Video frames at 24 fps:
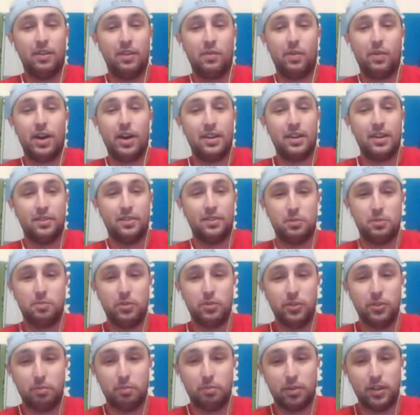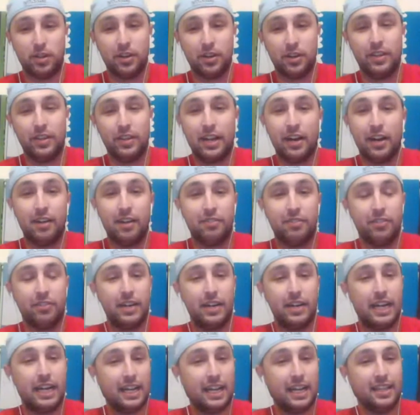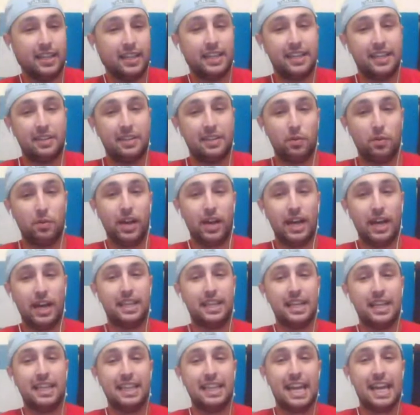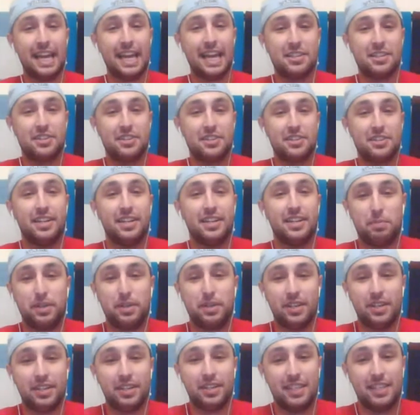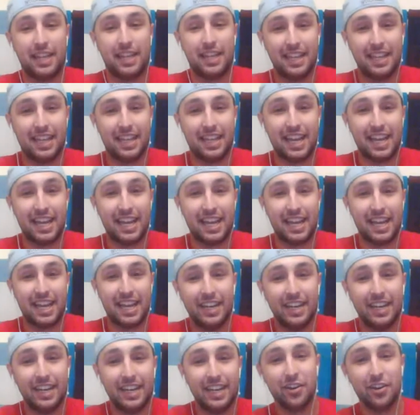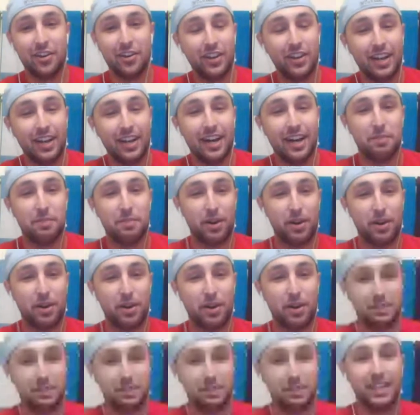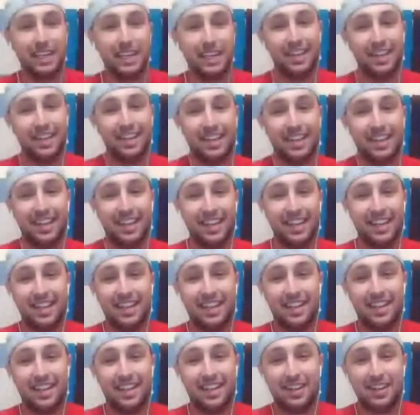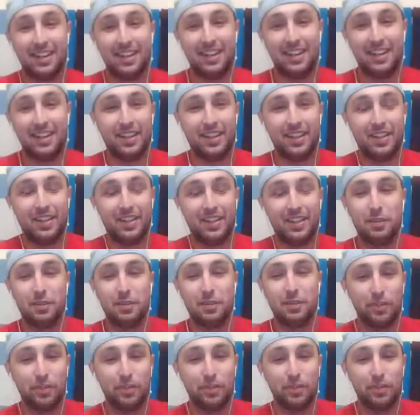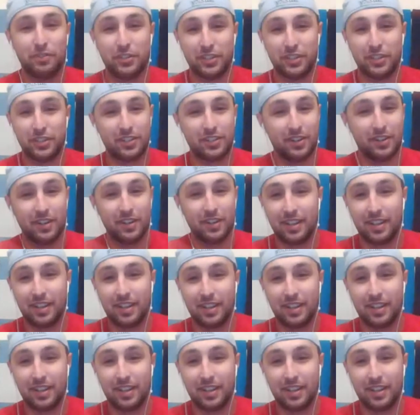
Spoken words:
why don't you pull the plug on that offer? And I think the answer is because they could not possibly, the ship would have just